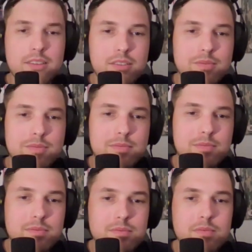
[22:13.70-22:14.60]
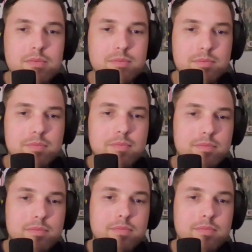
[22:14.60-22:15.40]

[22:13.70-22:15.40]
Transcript: Russ, KD, and Shea.